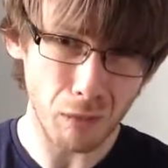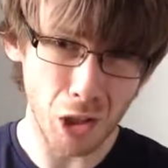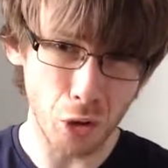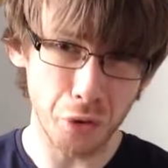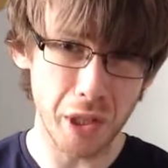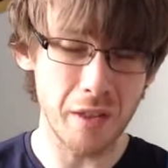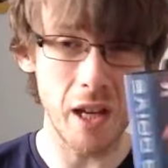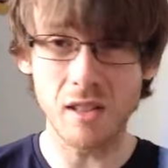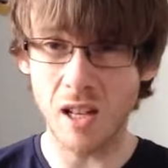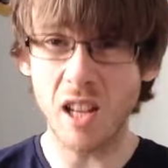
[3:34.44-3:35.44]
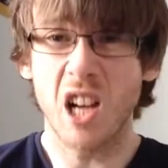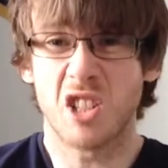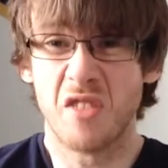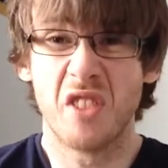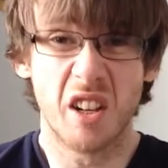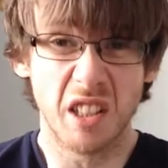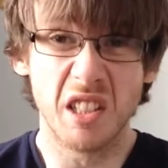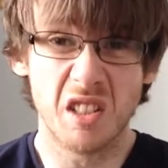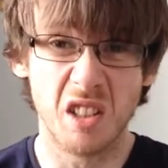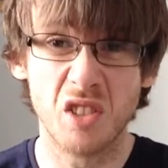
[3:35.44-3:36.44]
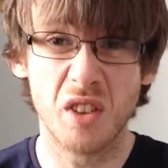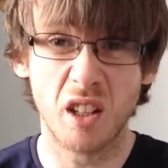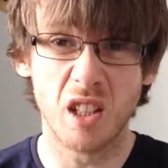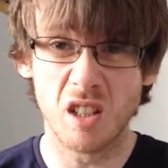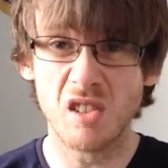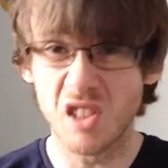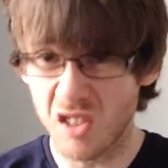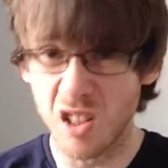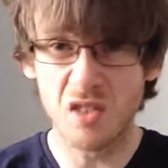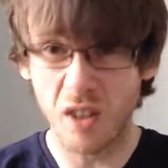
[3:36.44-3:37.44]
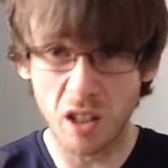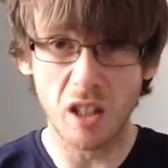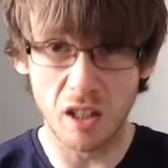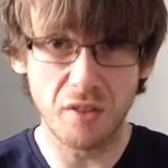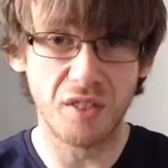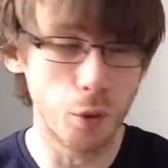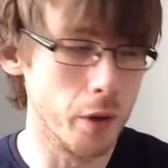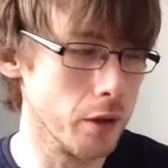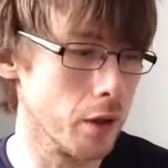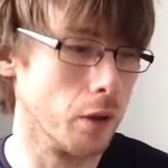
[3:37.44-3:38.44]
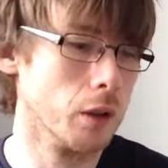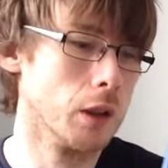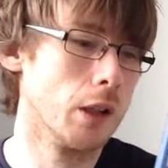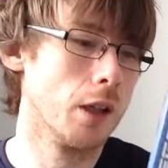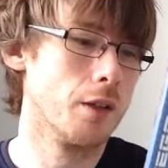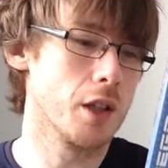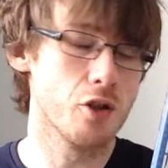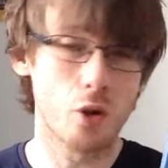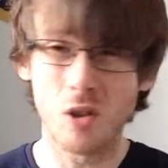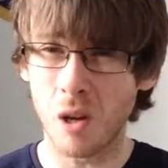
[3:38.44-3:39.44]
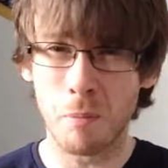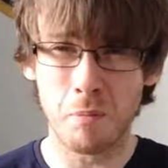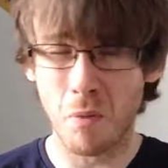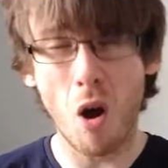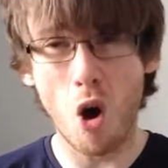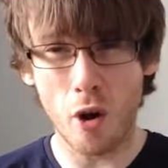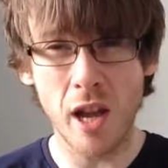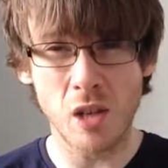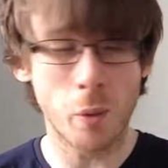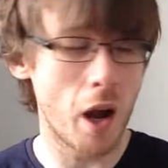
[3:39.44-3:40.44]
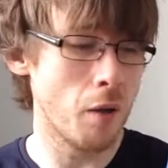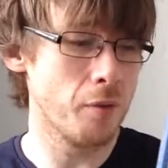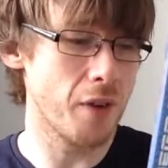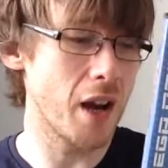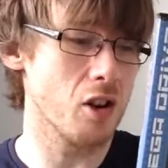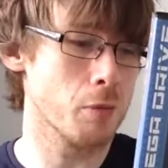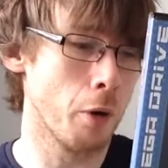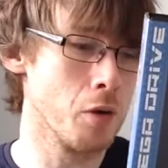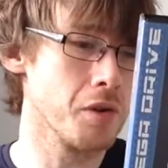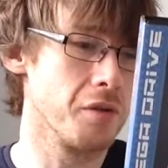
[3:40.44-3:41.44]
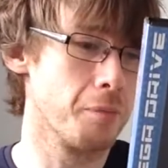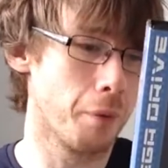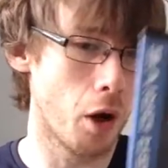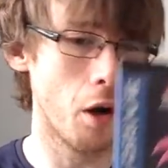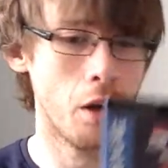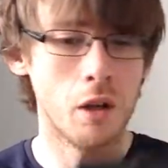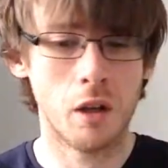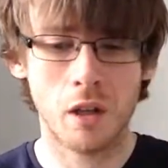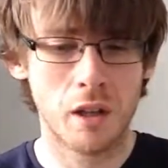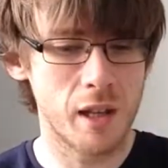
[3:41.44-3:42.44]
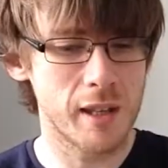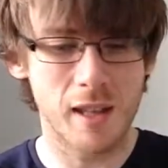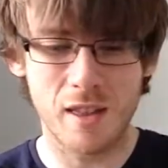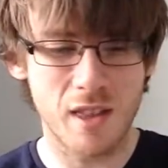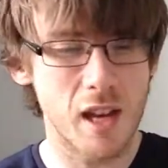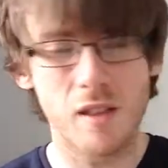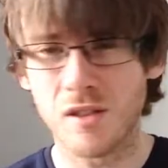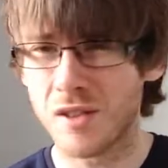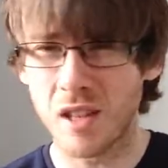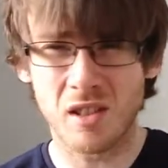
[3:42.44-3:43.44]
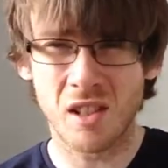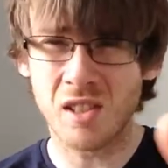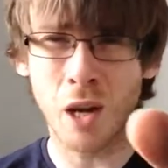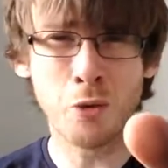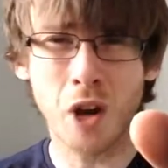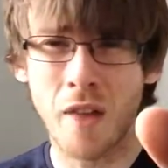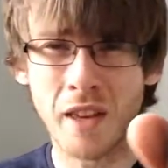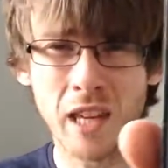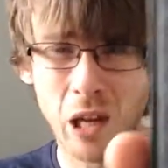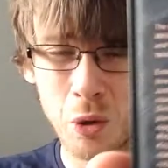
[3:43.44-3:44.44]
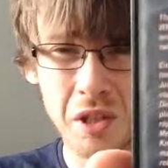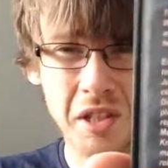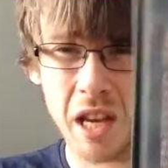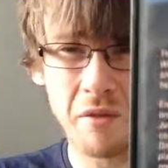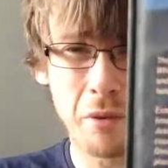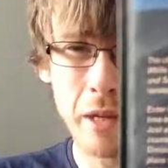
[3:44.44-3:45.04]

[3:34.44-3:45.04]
you'll see that it's actually fairly decent. It's fairly consistent. It's fairly like fluent. You know, the controls are all right as well, very responsive. But it's the soundtrack that kills this game for